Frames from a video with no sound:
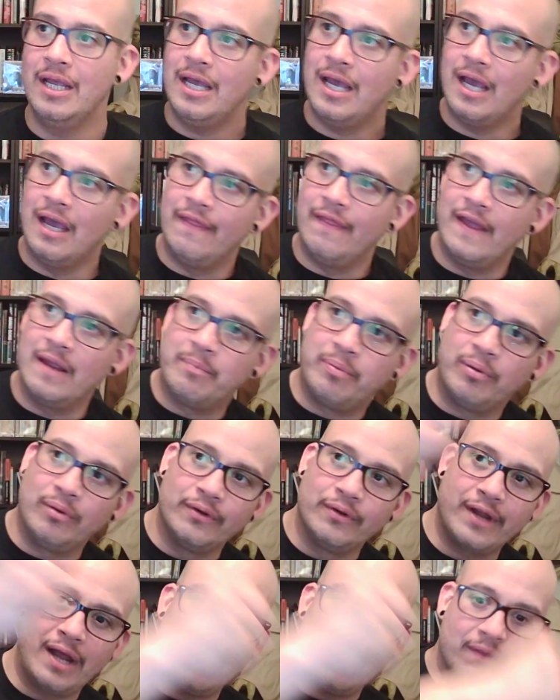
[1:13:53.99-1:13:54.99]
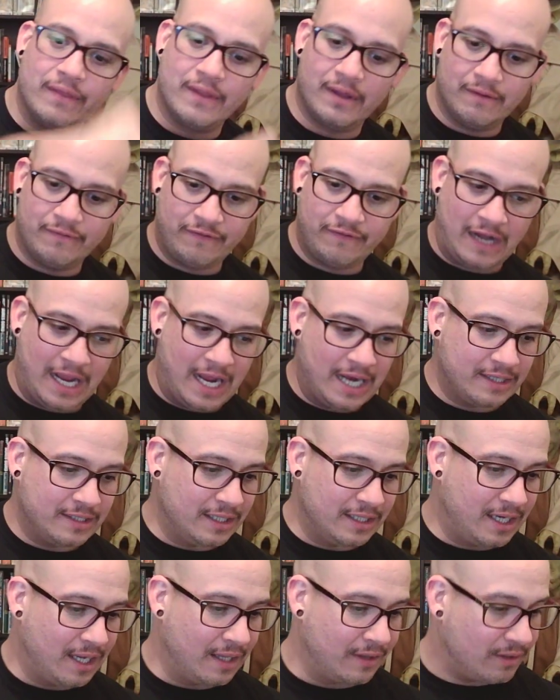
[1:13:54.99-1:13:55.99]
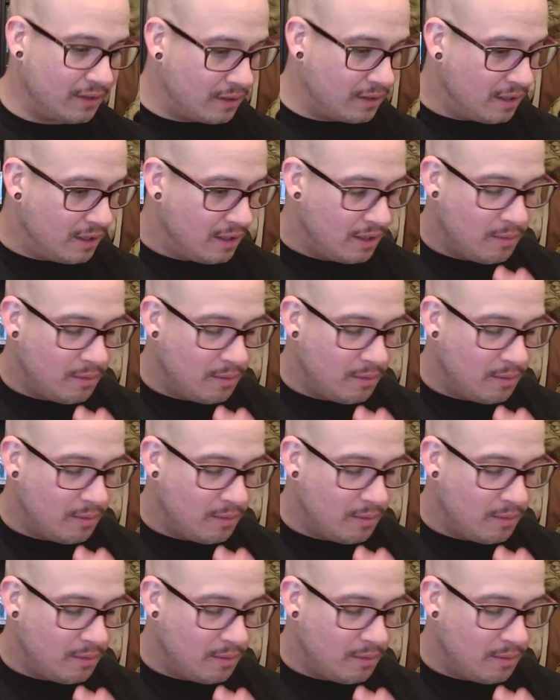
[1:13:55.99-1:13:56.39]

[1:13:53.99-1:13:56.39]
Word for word: and they pull down the flag together.